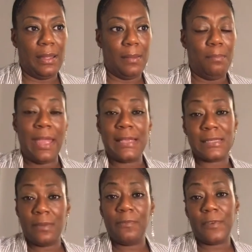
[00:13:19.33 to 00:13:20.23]
makes
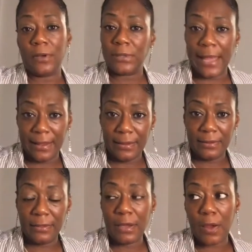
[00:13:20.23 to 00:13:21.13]
them feel like.
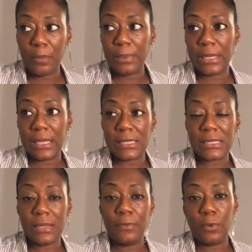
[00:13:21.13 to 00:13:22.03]
Because
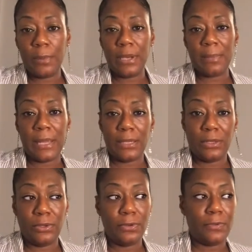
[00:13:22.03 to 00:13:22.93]
if you want me to make
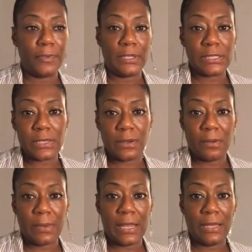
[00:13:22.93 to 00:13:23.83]
you feel a certain
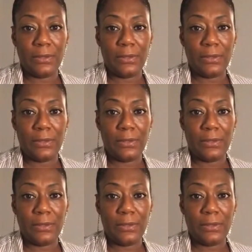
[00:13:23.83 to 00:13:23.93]
way,